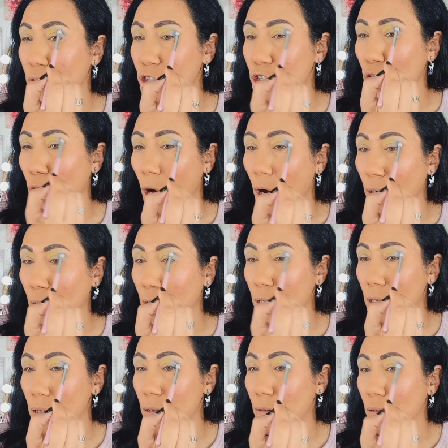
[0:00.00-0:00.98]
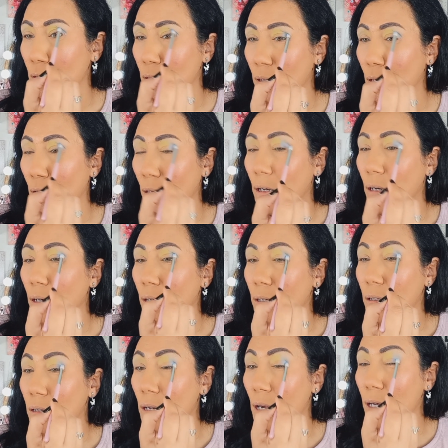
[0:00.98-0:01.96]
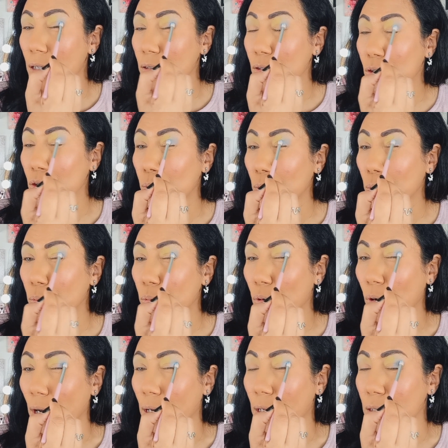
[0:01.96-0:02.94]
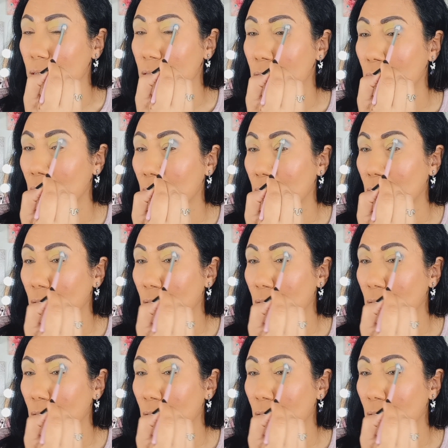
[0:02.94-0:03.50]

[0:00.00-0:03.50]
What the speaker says: chalky, not super bright,